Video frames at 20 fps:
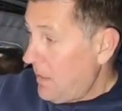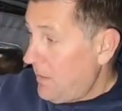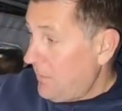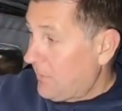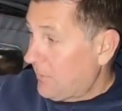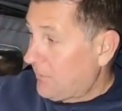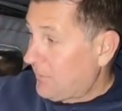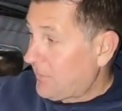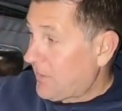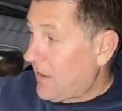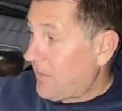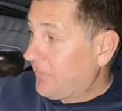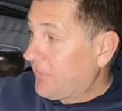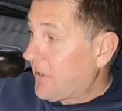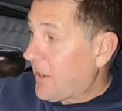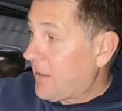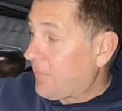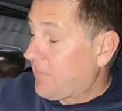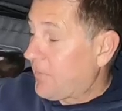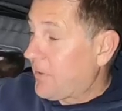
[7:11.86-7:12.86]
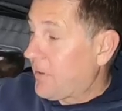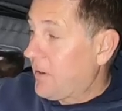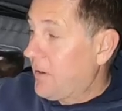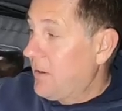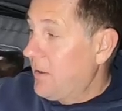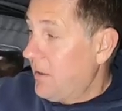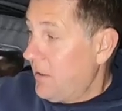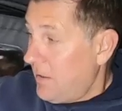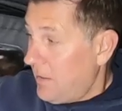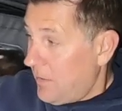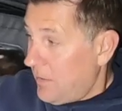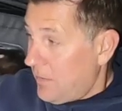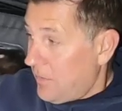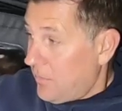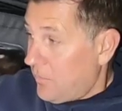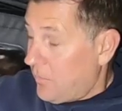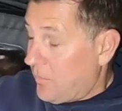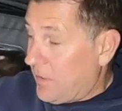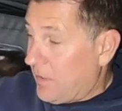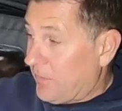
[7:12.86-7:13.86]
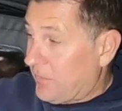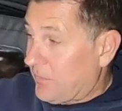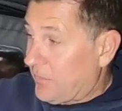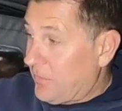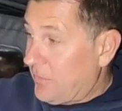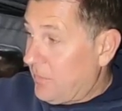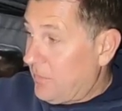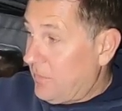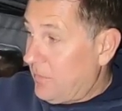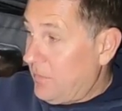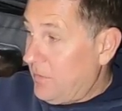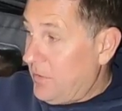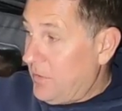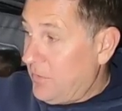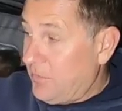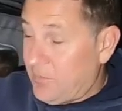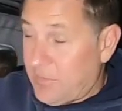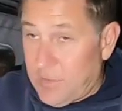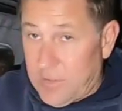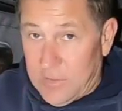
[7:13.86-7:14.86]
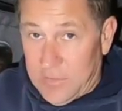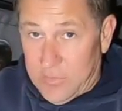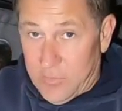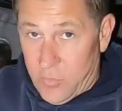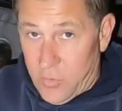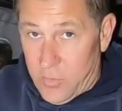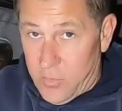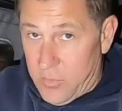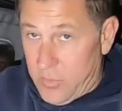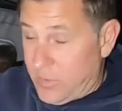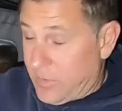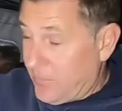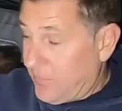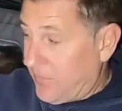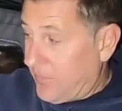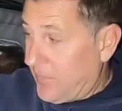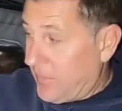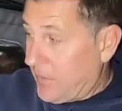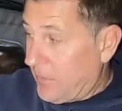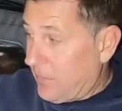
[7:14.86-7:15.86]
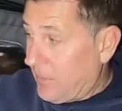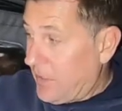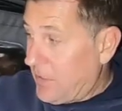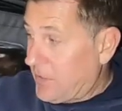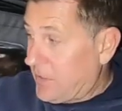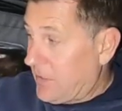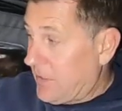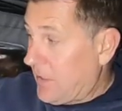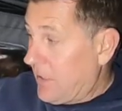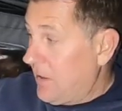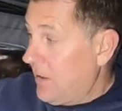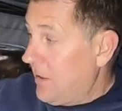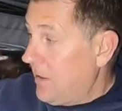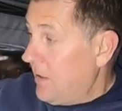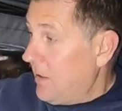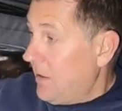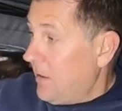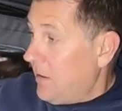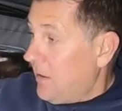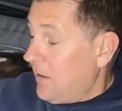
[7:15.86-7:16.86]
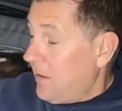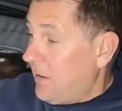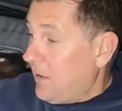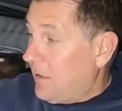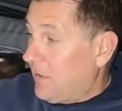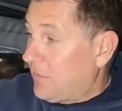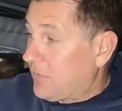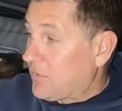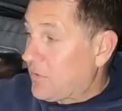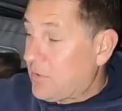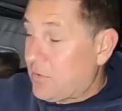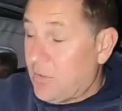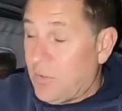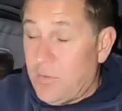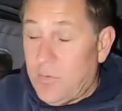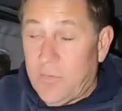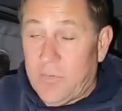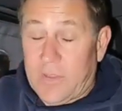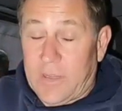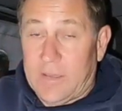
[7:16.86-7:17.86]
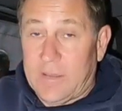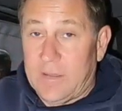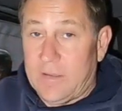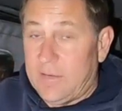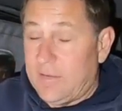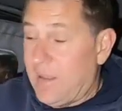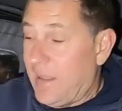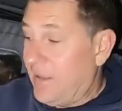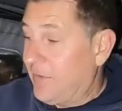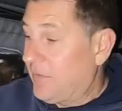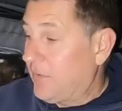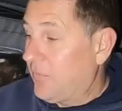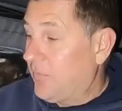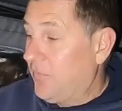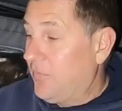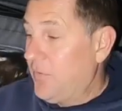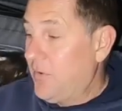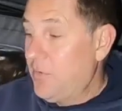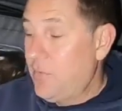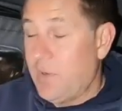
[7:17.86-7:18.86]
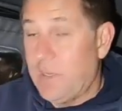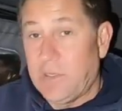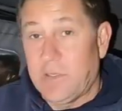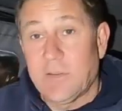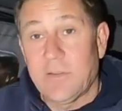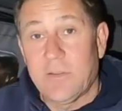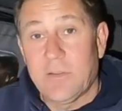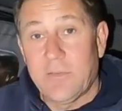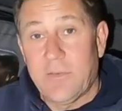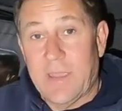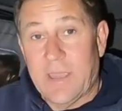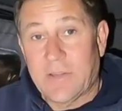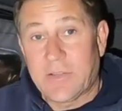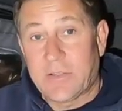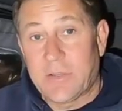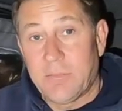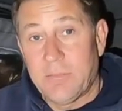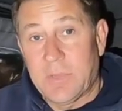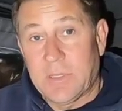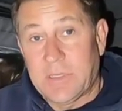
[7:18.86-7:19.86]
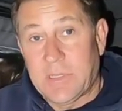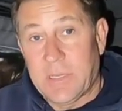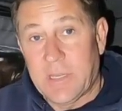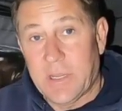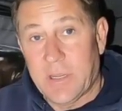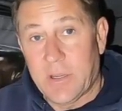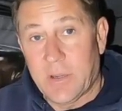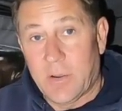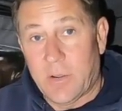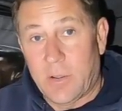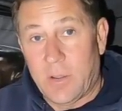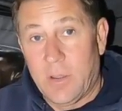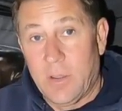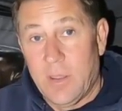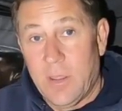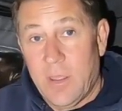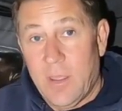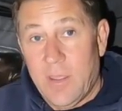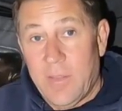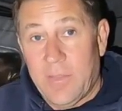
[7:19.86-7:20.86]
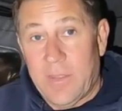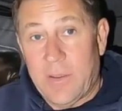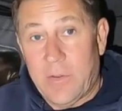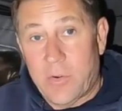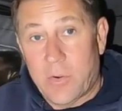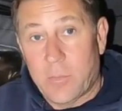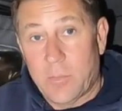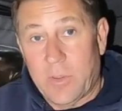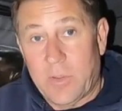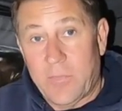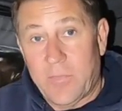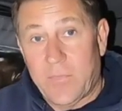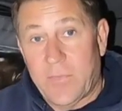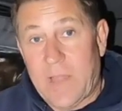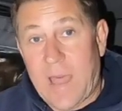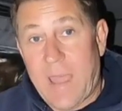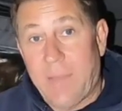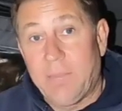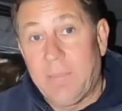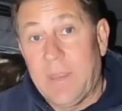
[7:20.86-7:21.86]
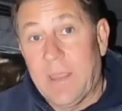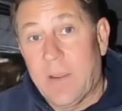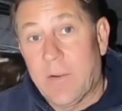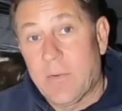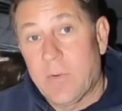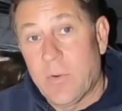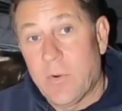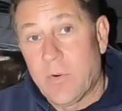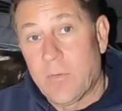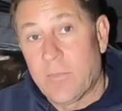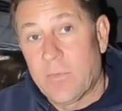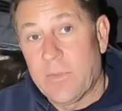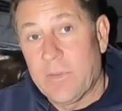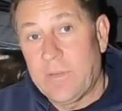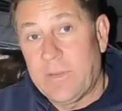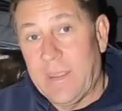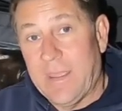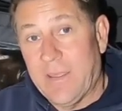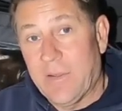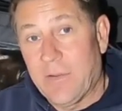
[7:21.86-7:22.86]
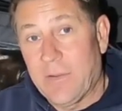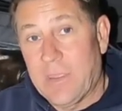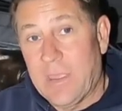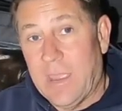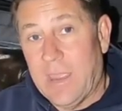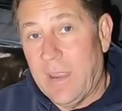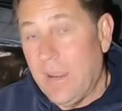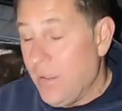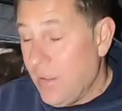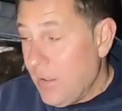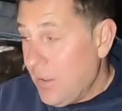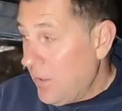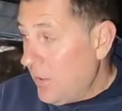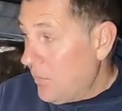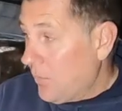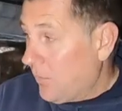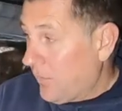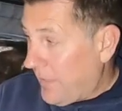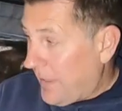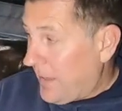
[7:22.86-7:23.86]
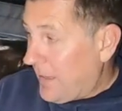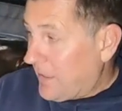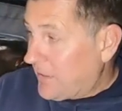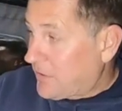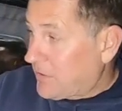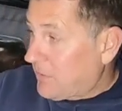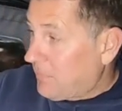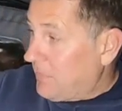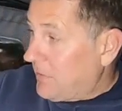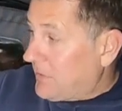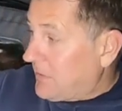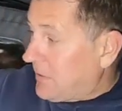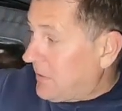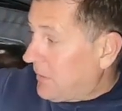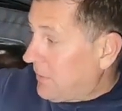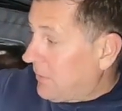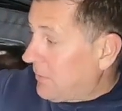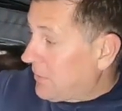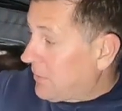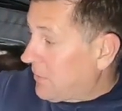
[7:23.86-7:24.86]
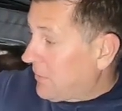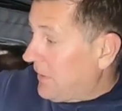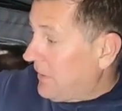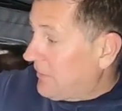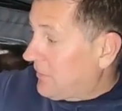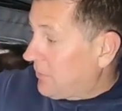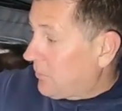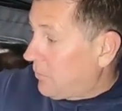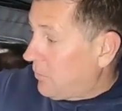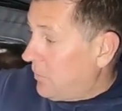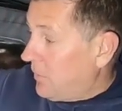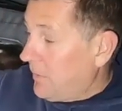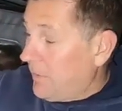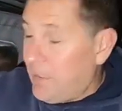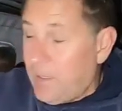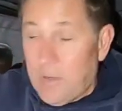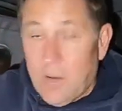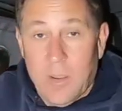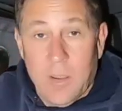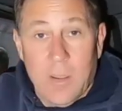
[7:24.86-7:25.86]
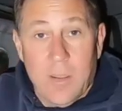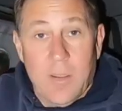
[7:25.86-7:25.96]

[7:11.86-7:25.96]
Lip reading: The soft topper, when it's used in its normal configuration and it's closed like this, has a few inches of extra material that normally flap down over the tailgate. Well, that extra material creates a really